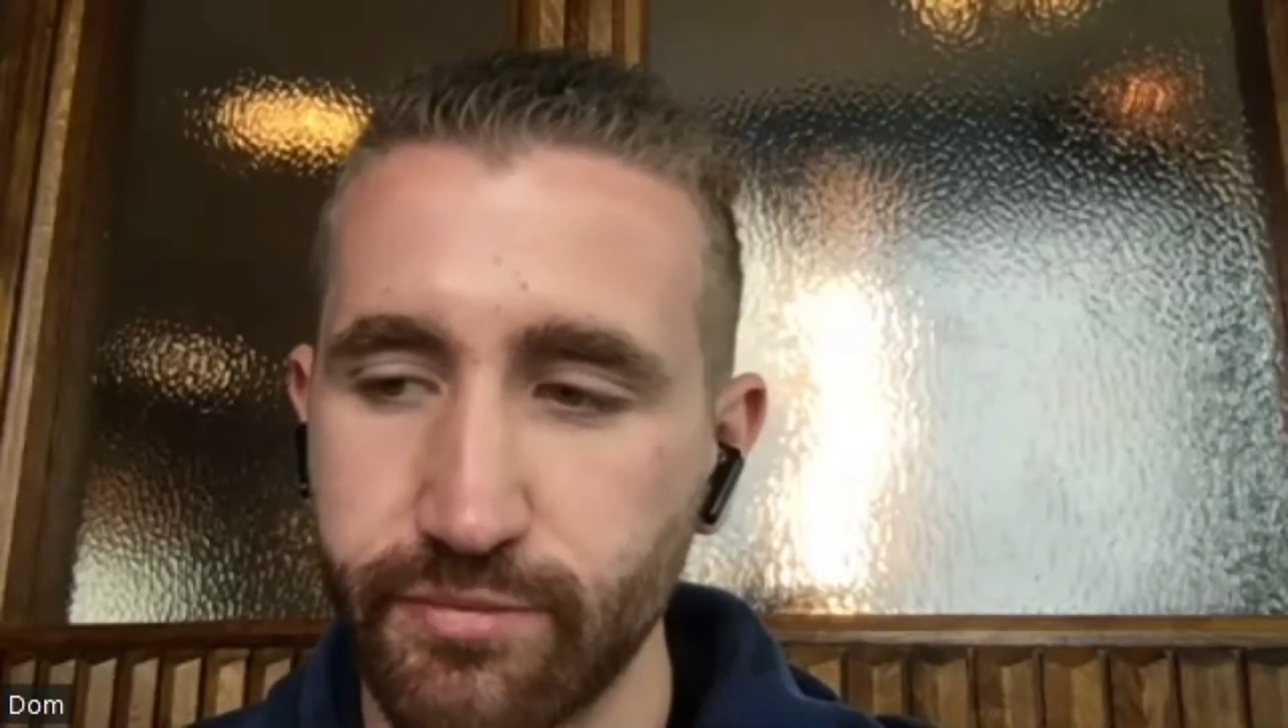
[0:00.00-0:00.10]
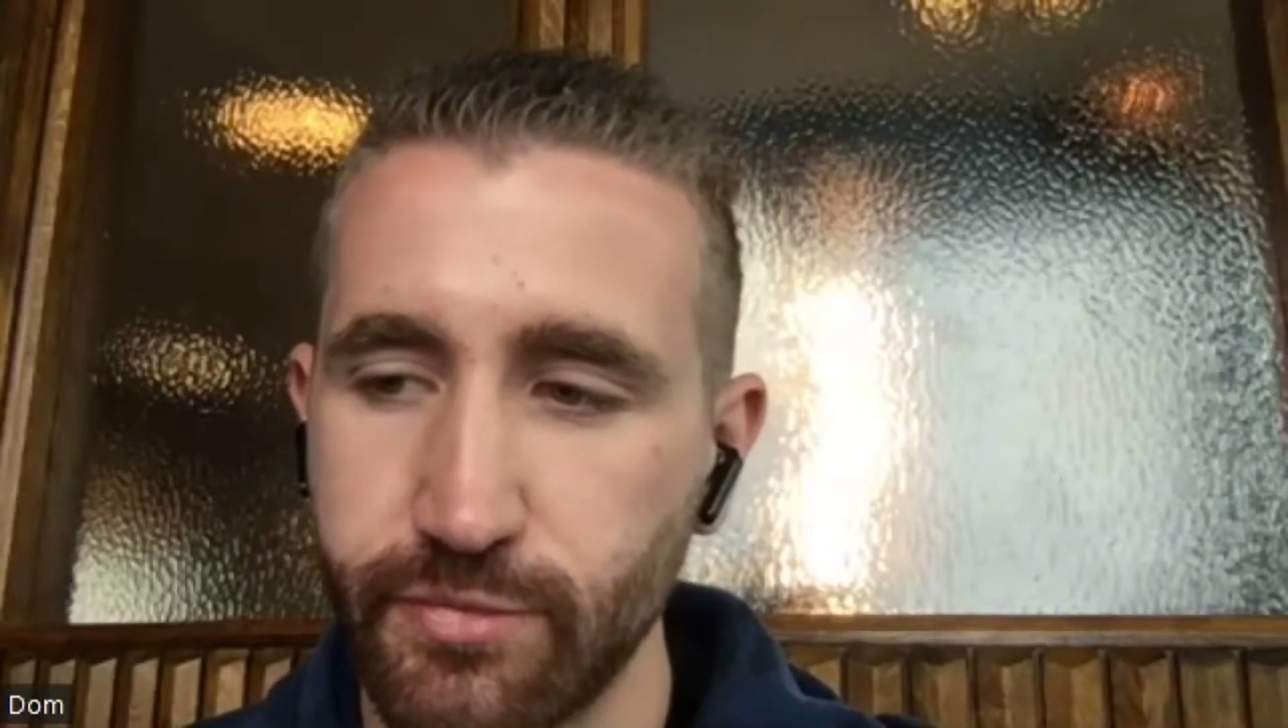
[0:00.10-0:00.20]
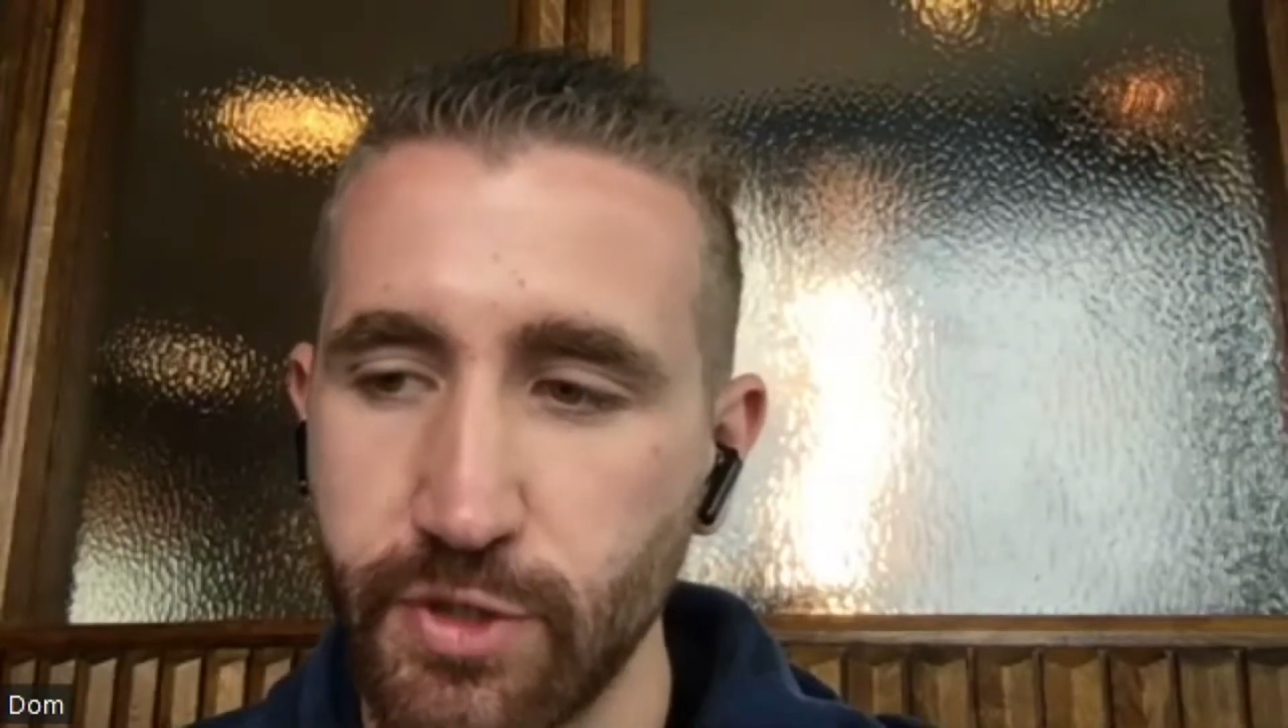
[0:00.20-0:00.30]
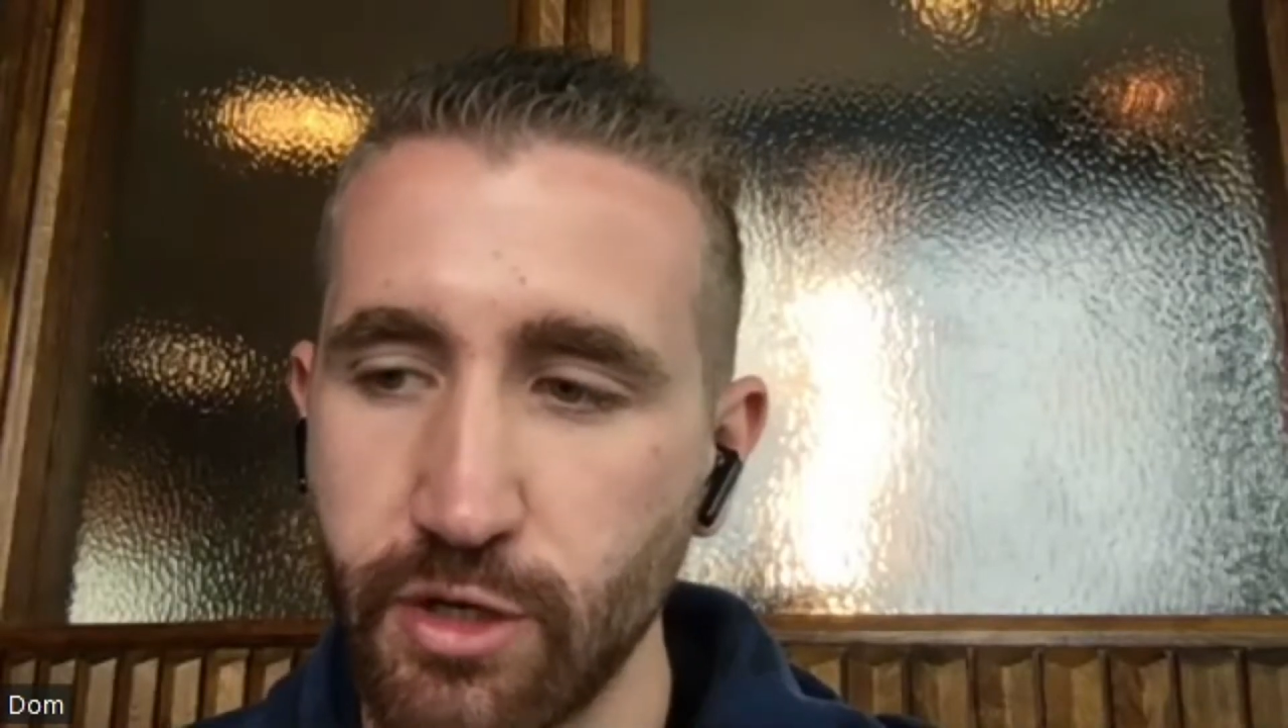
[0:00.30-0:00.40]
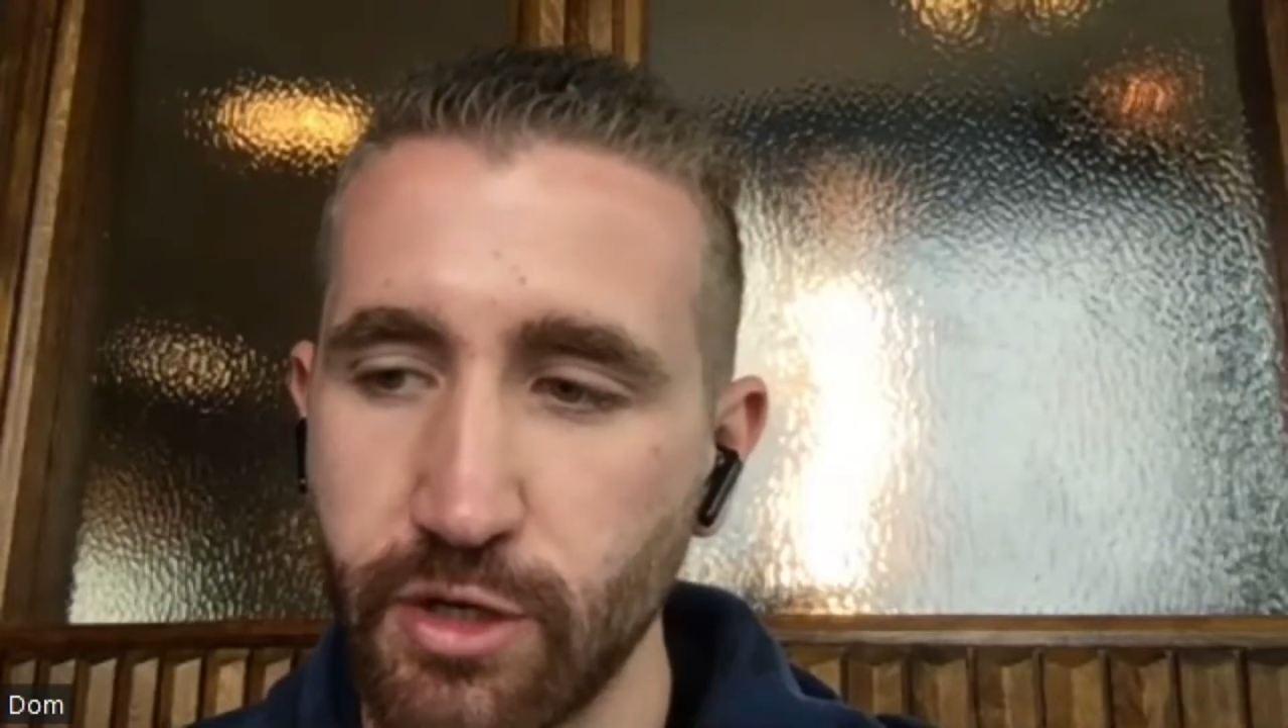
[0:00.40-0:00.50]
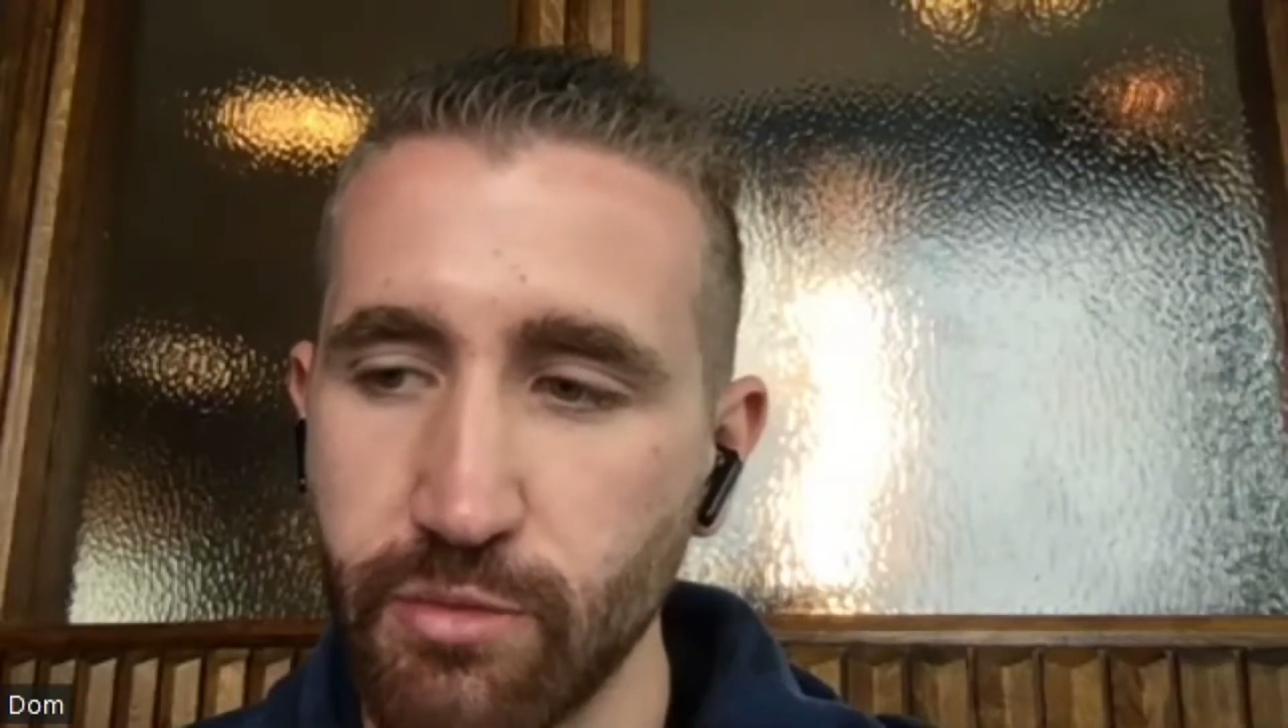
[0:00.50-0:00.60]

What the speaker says: new